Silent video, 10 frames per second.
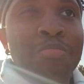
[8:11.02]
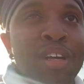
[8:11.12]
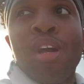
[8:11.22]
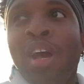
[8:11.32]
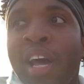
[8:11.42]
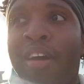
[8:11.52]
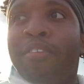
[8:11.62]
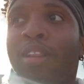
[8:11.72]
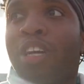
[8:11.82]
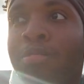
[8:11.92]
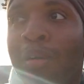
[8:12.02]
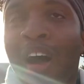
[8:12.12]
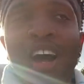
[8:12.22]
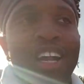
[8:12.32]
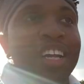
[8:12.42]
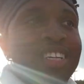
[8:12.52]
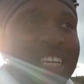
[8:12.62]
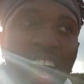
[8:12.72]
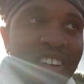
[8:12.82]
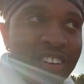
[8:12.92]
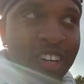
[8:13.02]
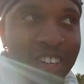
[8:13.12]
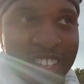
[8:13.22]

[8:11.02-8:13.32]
me if he looks behind, because I don't know,